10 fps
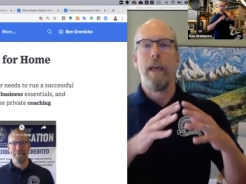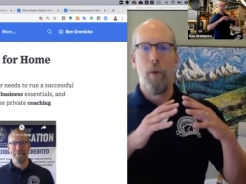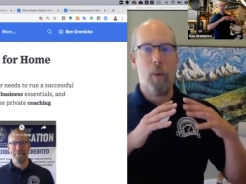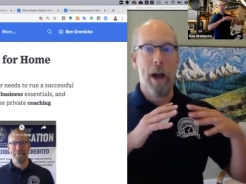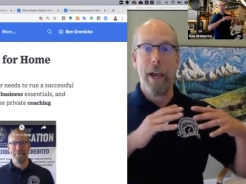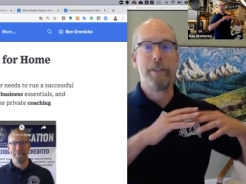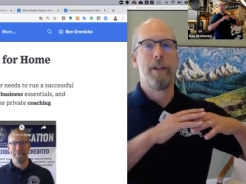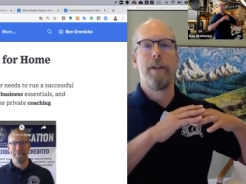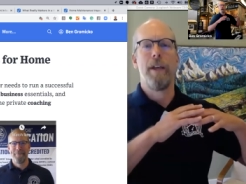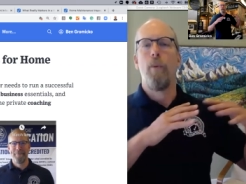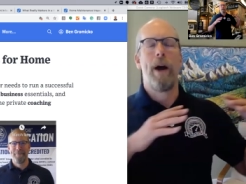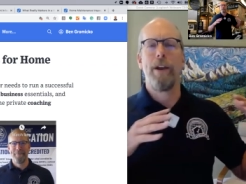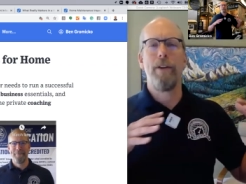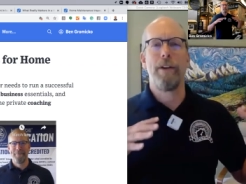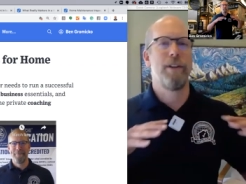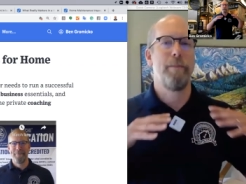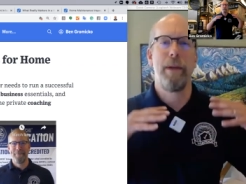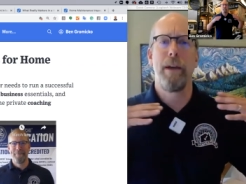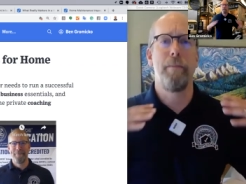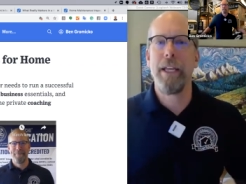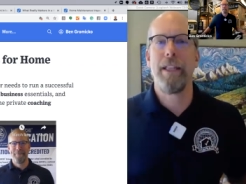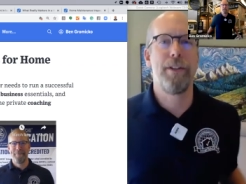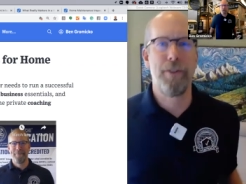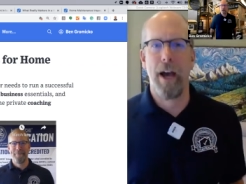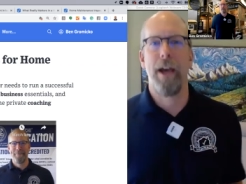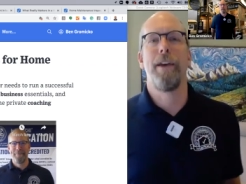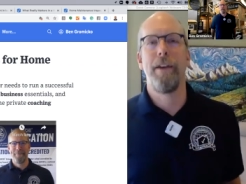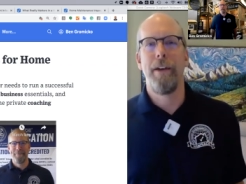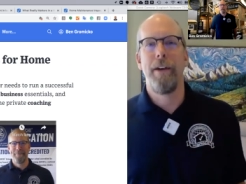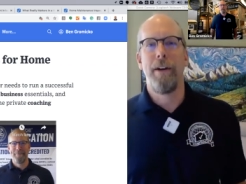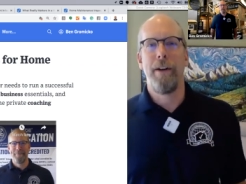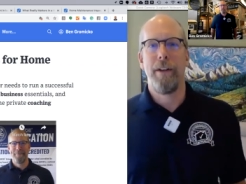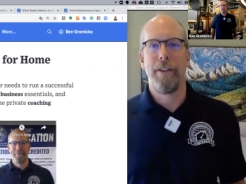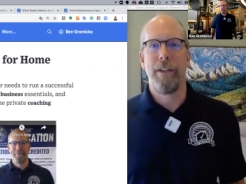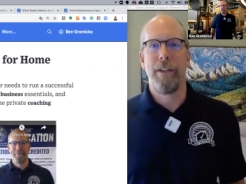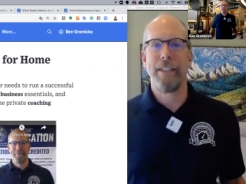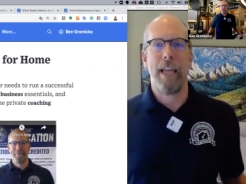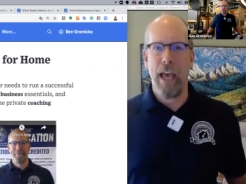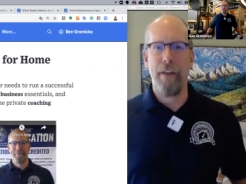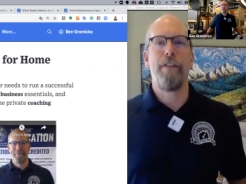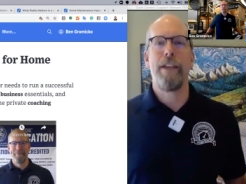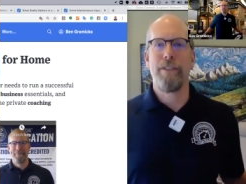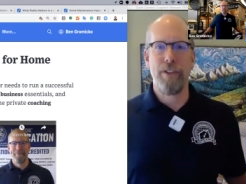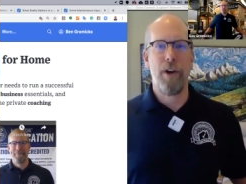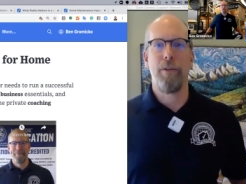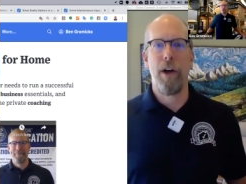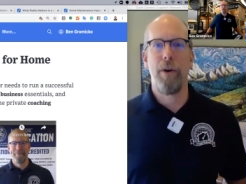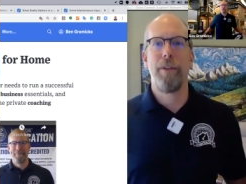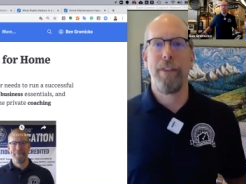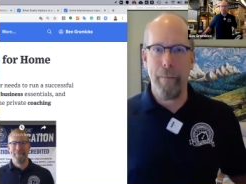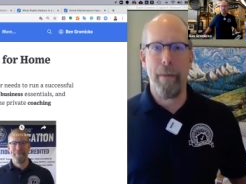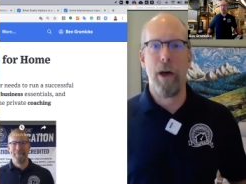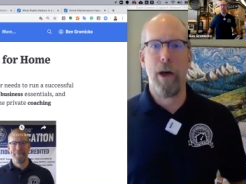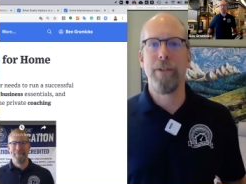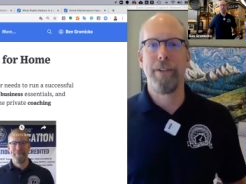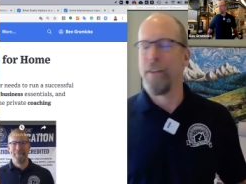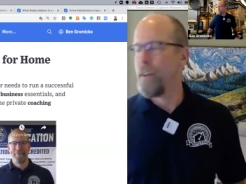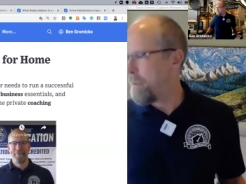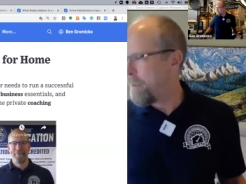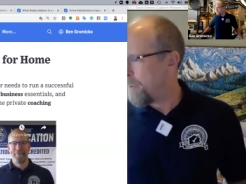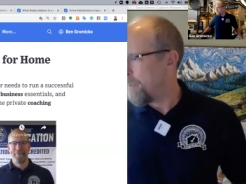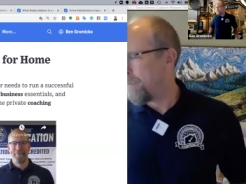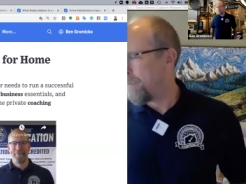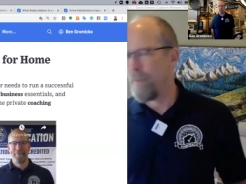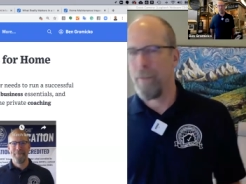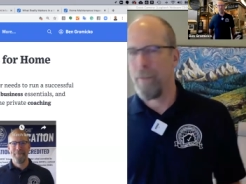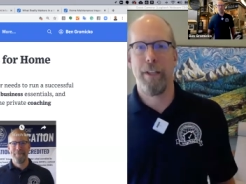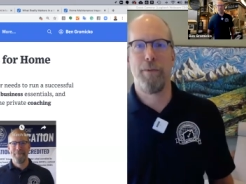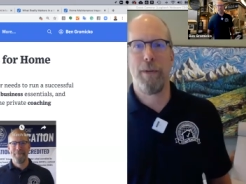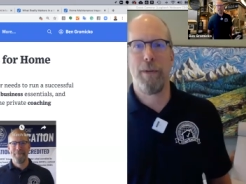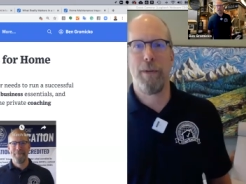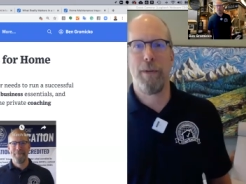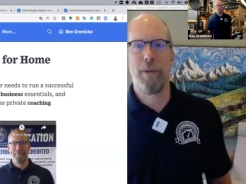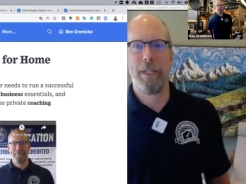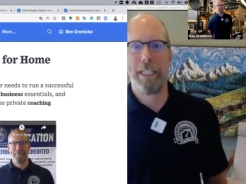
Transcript: it's going to, why your house is going to be completely dry. The next heavy snow load that melts, this is what's going to happen.